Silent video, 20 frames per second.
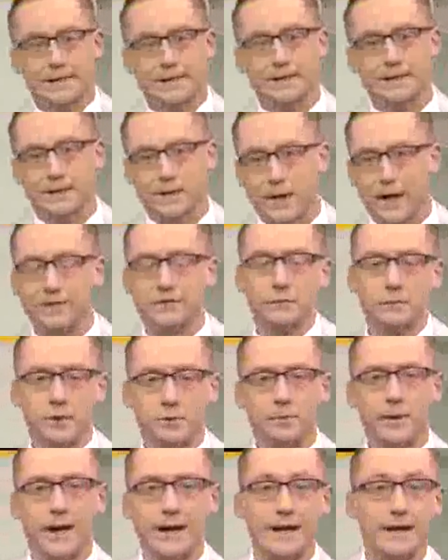Uh, clouds will
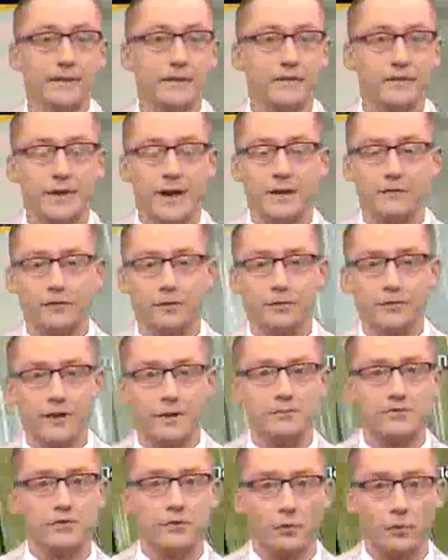build back in this afternoon.
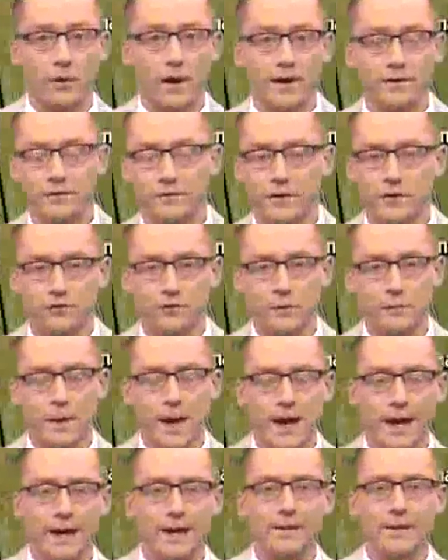Temperatures will rise eventually
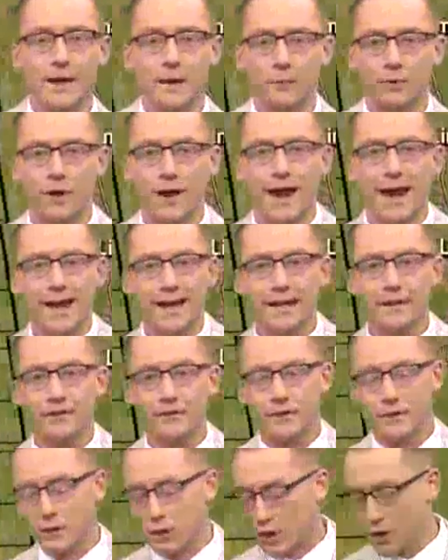back into the upper
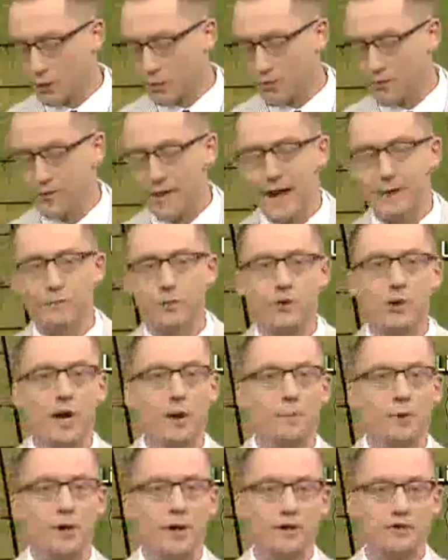80s. And along with that will
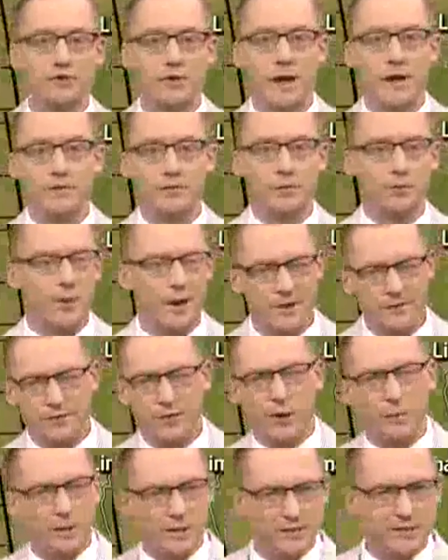come our next chance for
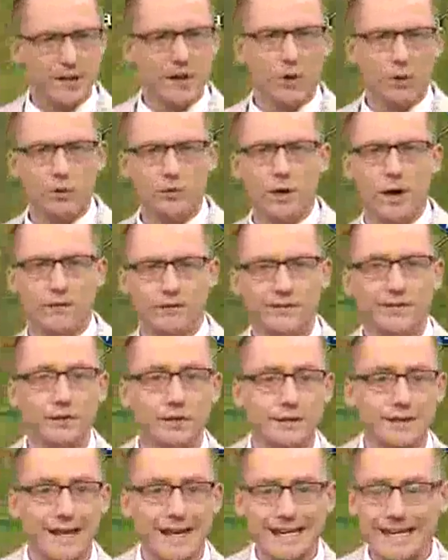rainfall, but it's going to hold off
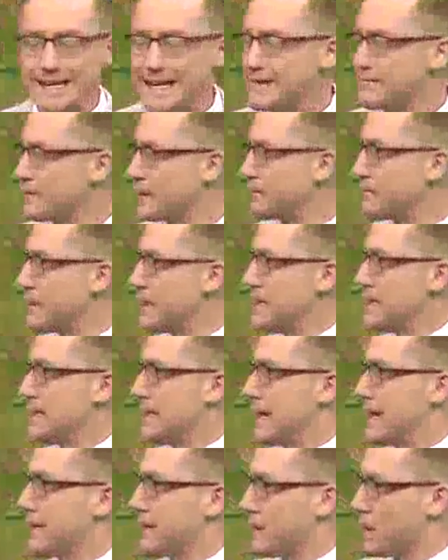until late evening
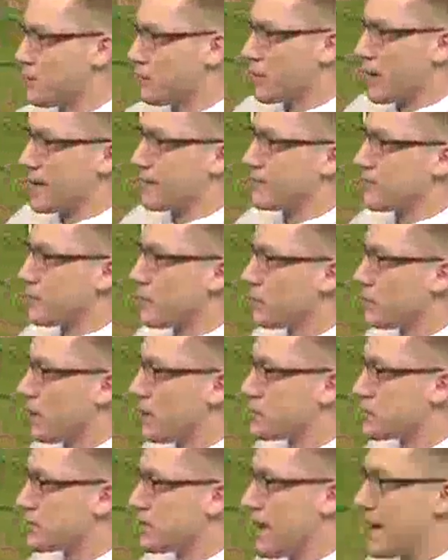into the overnight. Through
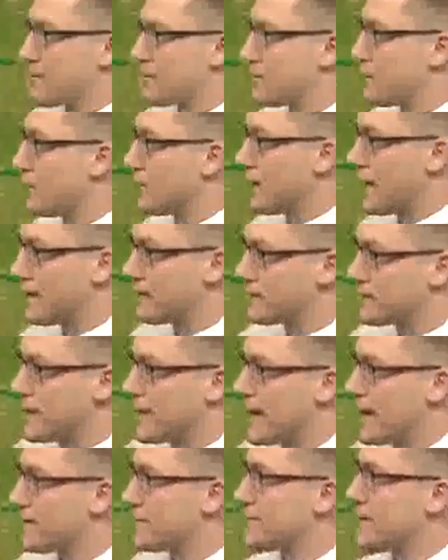lunchtime, still a nice
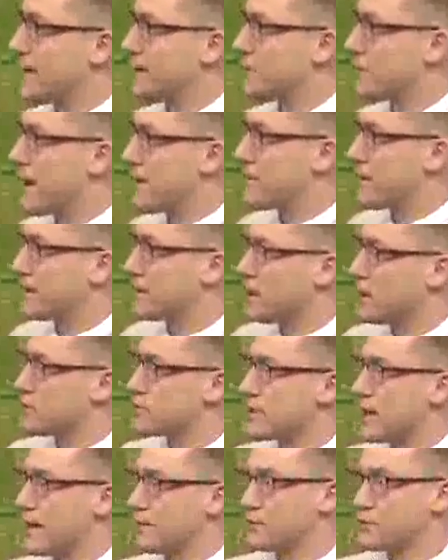day outside. Grab that
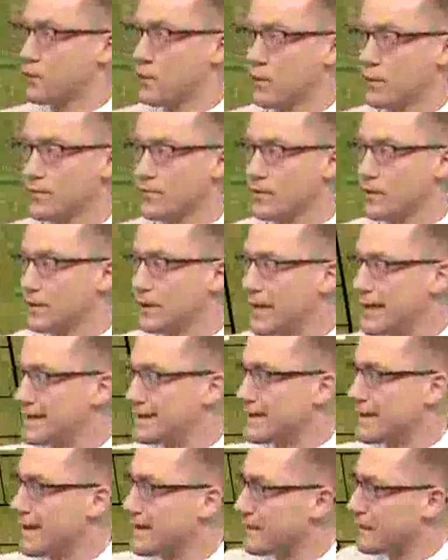lunch outdoors.
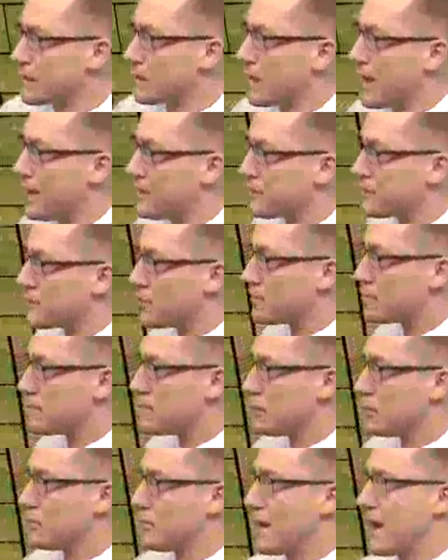Late tonight, the clouds start to
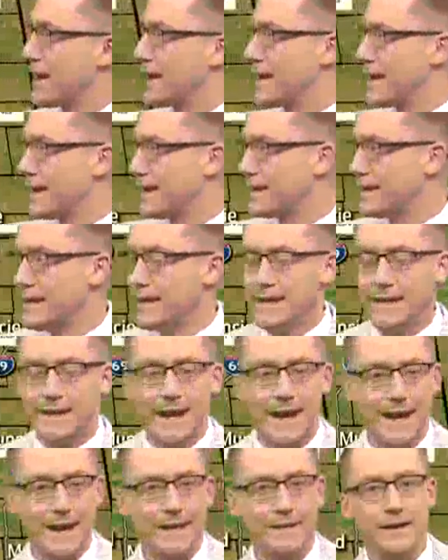build back in.
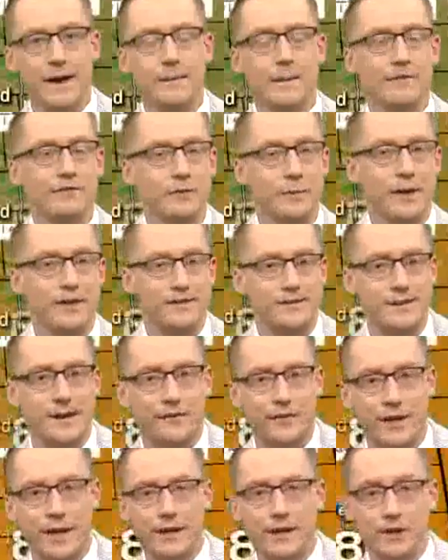Anytime after about
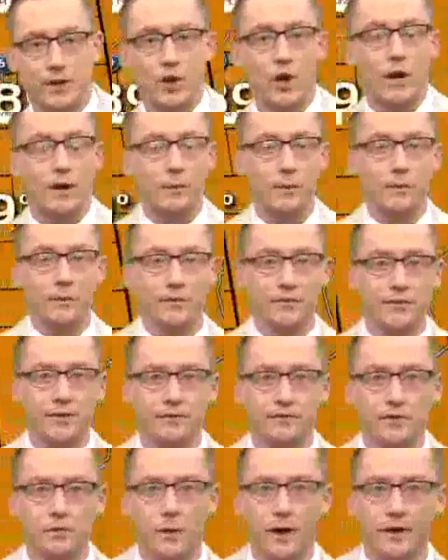7, 8 o'clock, we will see
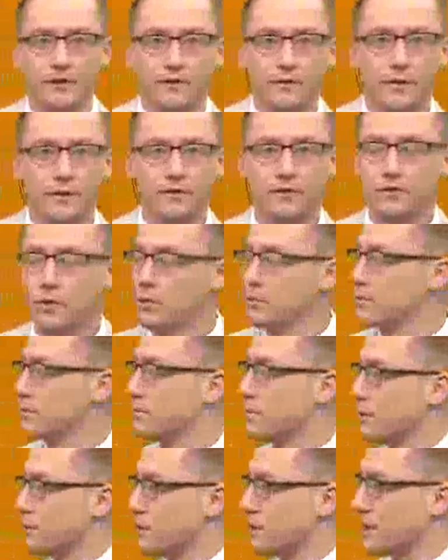a few isolated storms
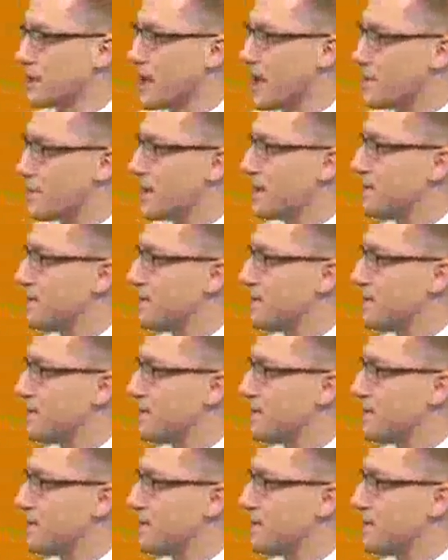bubbling up.